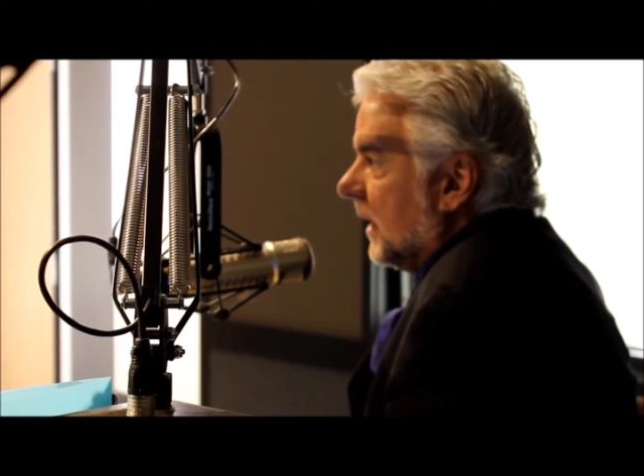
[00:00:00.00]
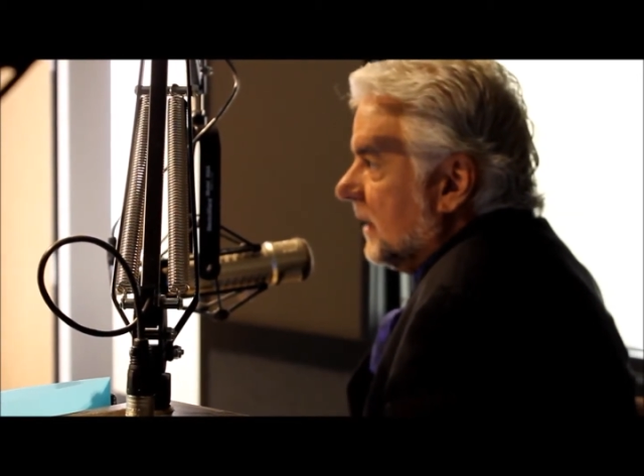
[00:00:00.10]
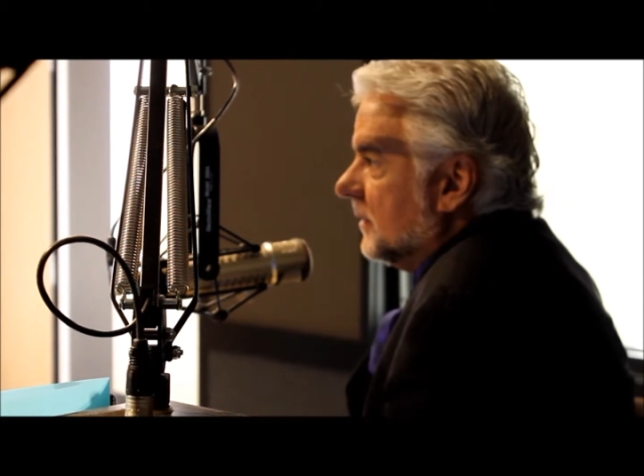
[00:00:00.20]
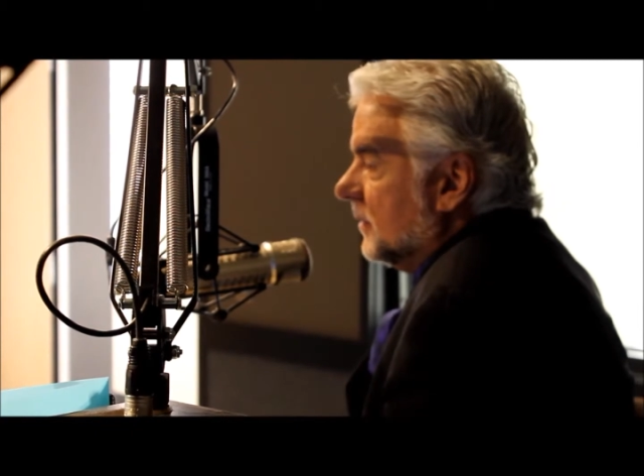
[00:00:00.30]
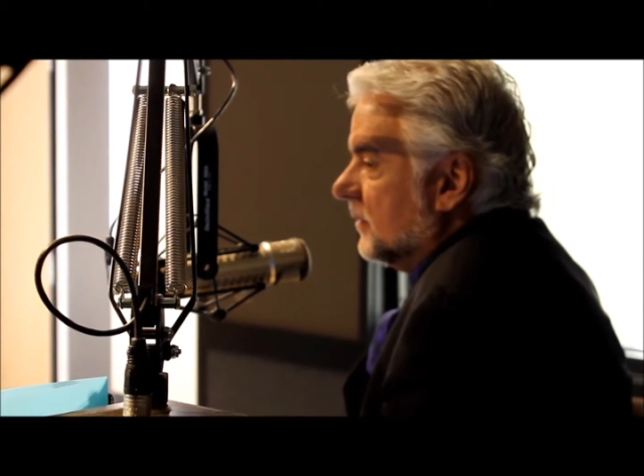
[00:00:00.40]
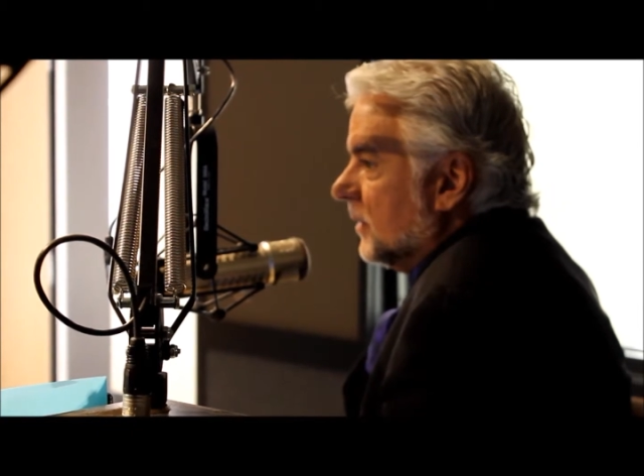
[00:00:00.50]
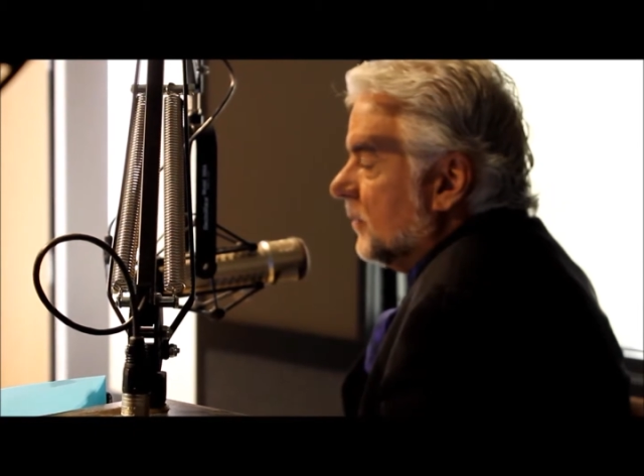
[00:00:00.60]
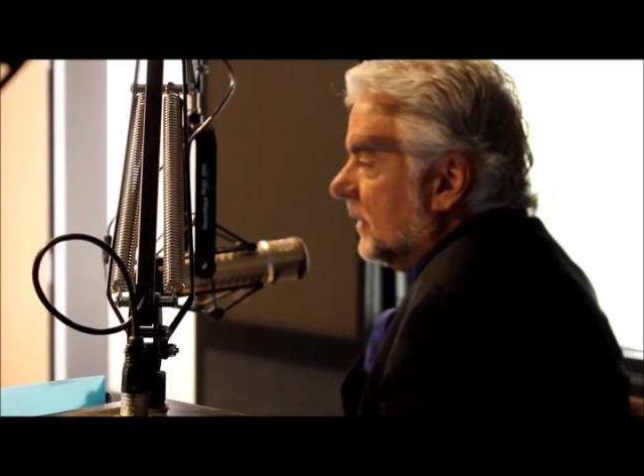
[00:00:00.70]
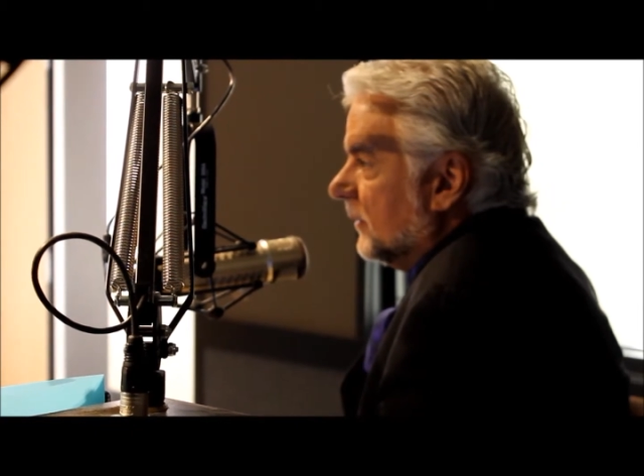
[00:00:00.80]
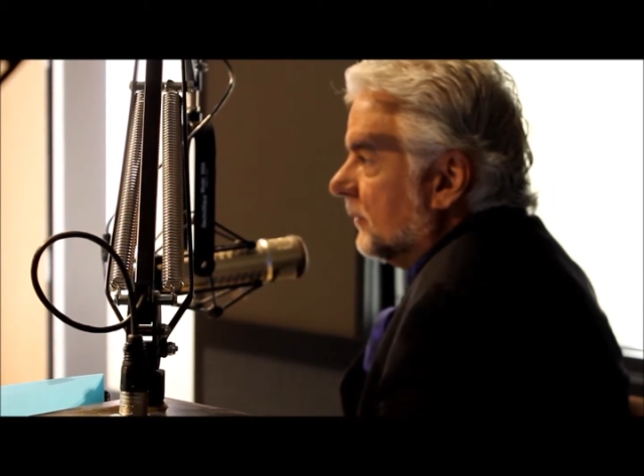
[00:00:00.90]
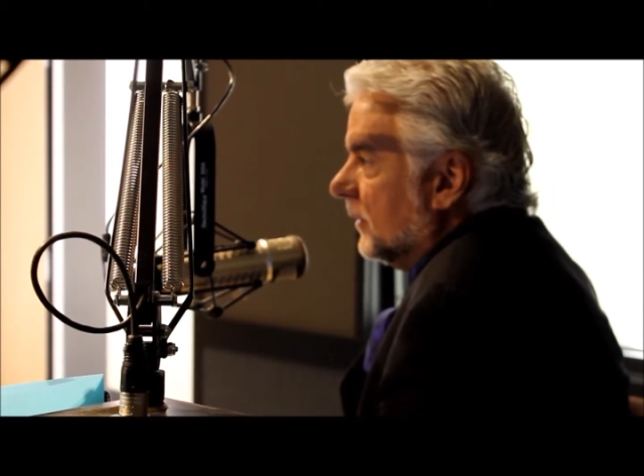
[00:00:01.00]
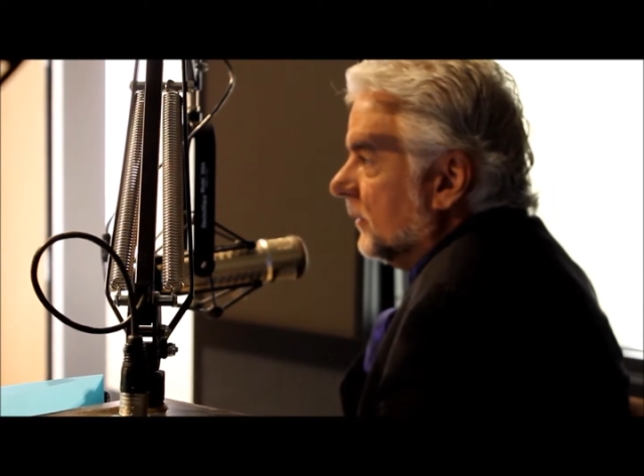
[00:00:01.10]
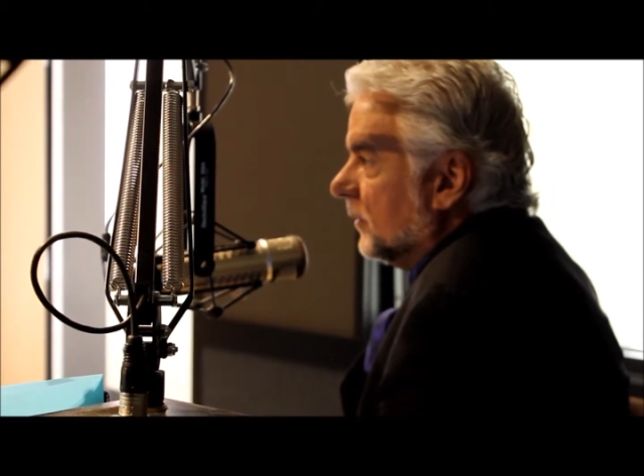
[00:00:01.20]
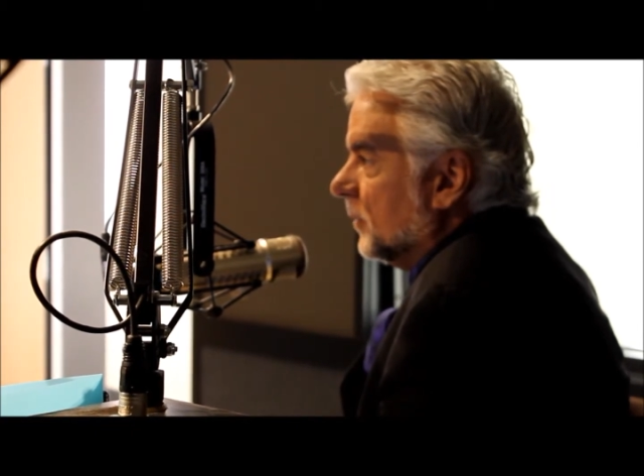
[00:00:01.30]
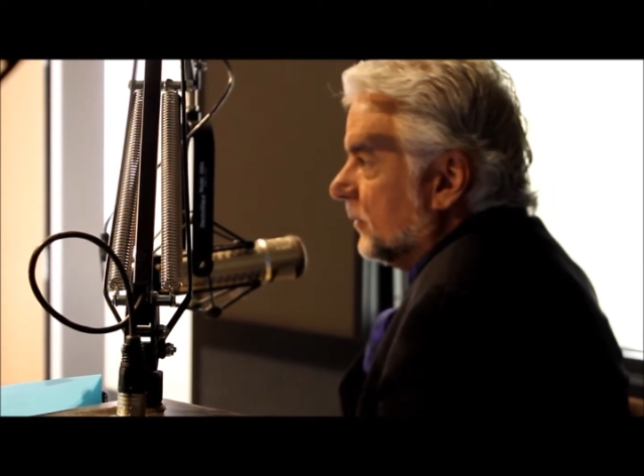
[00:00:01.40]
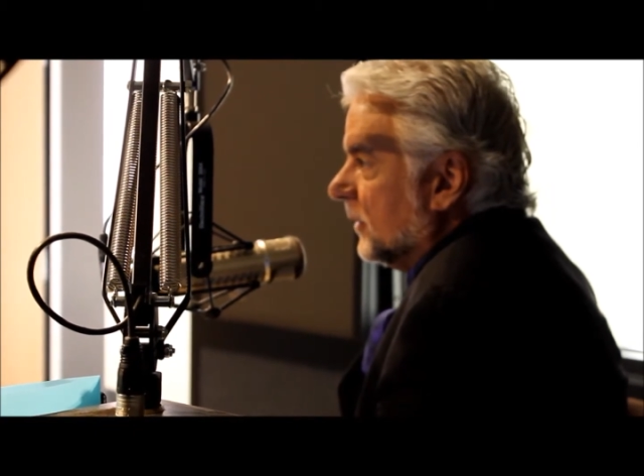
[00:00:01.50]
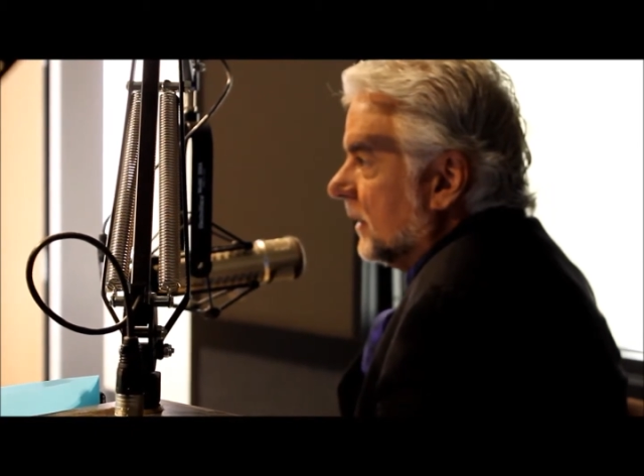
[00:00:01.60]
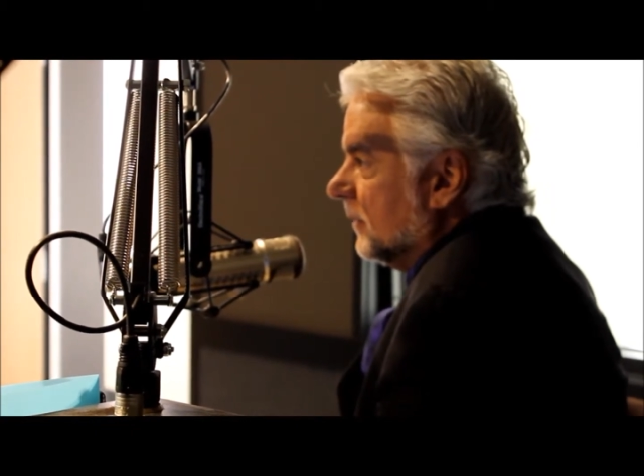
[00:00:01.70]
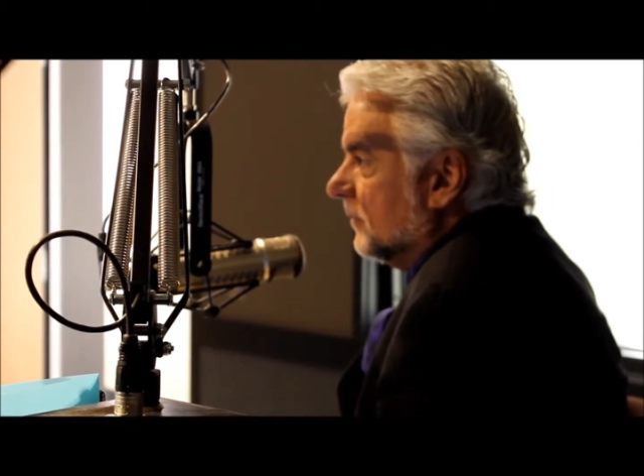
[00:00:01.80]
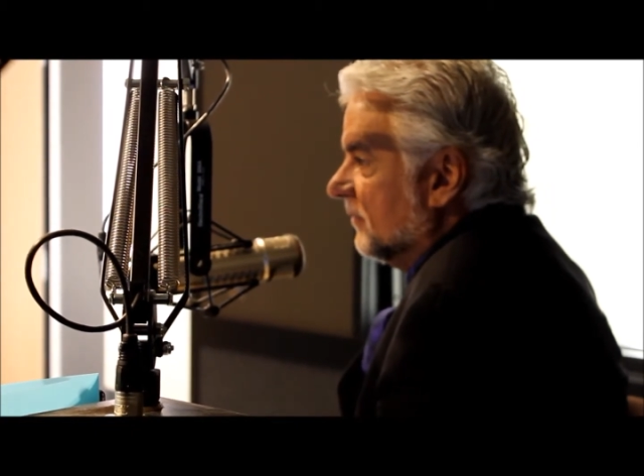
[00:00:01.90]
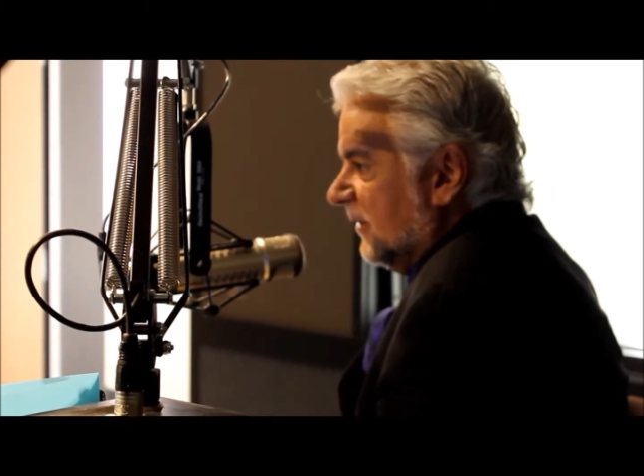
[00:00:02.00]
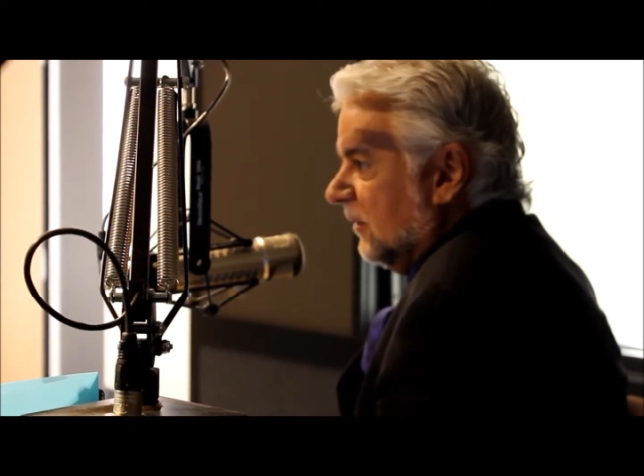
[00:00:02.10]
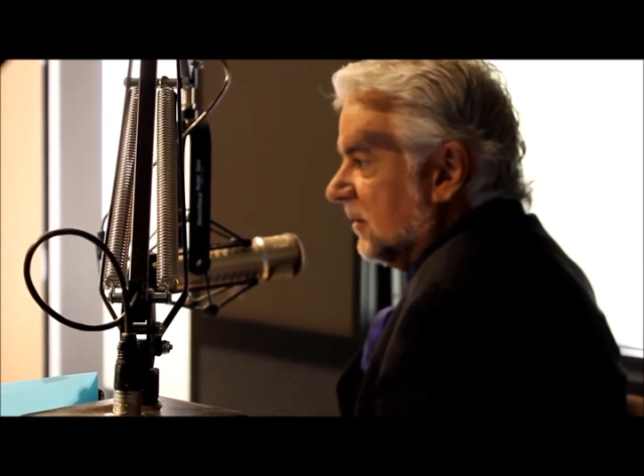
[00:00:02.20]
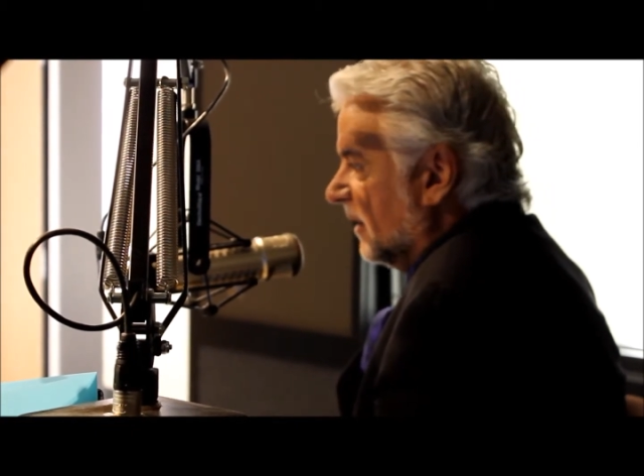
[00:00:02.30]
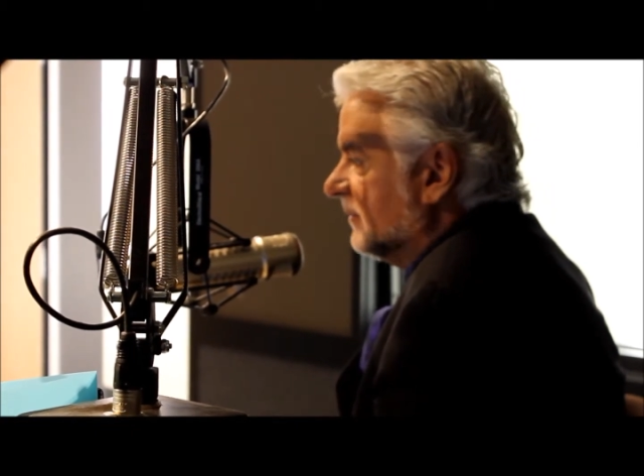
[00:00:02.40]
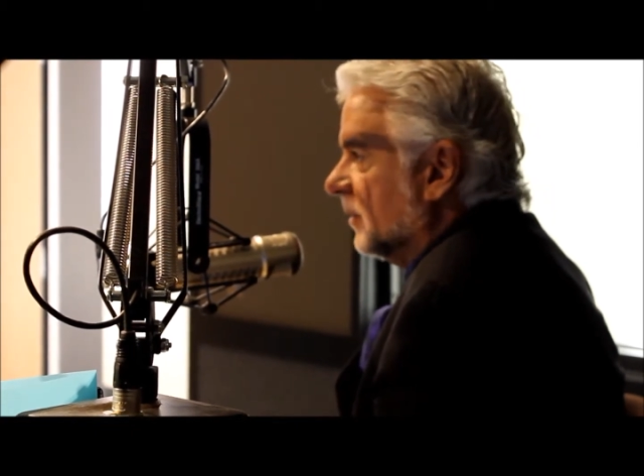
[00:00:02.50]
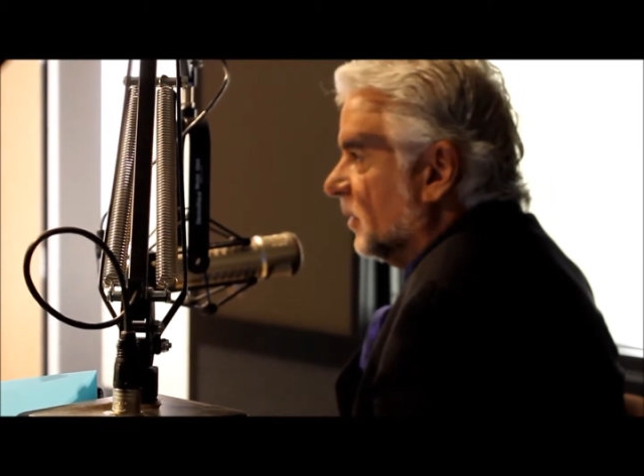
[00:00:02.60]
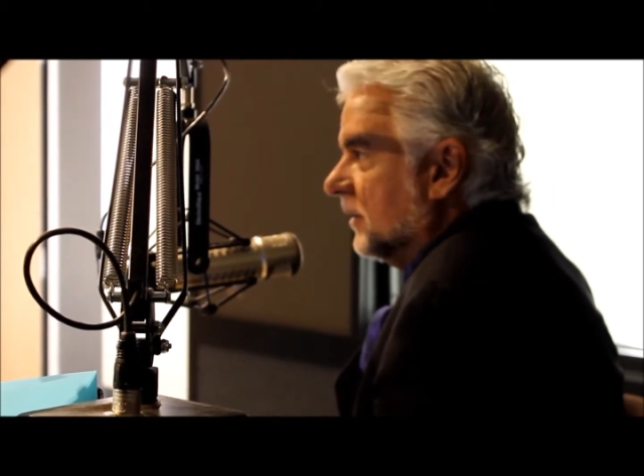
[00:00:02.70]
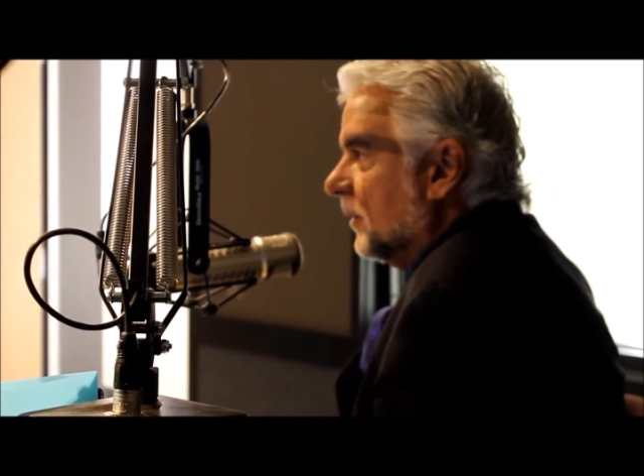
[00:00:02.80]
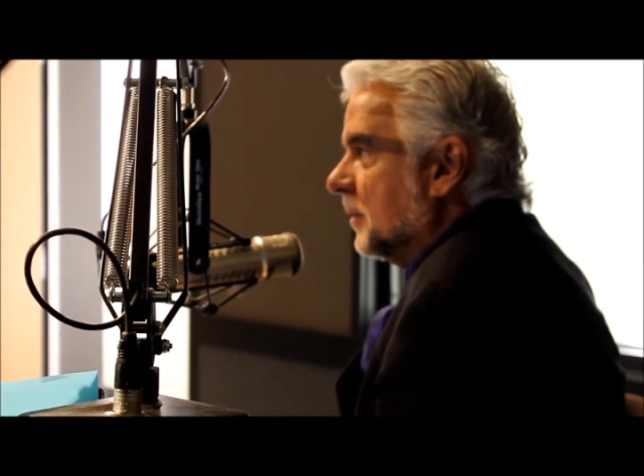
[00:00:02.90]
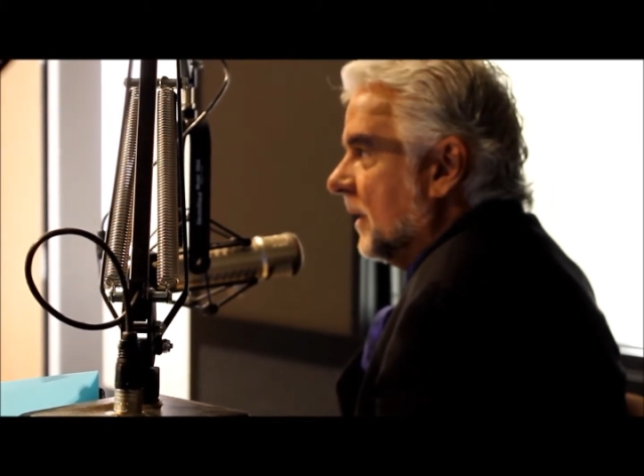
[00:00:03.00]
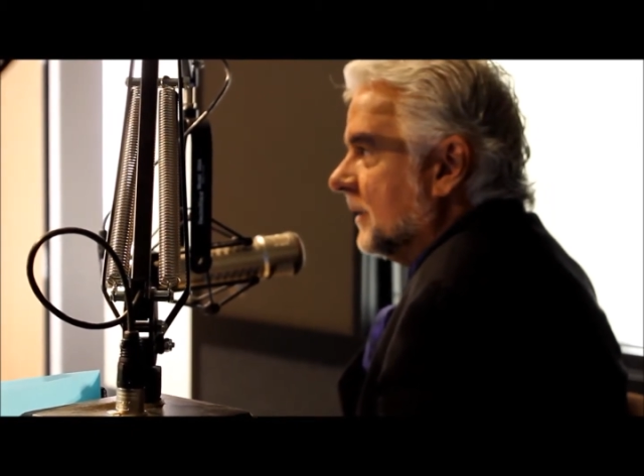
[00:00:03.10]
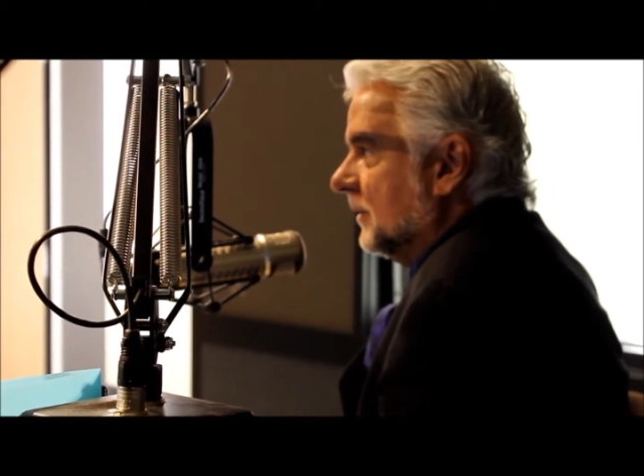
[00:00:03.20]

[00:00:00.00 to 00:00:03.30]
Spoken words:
I had to do 3 weeks of rehearsal before I could feel comfortable going back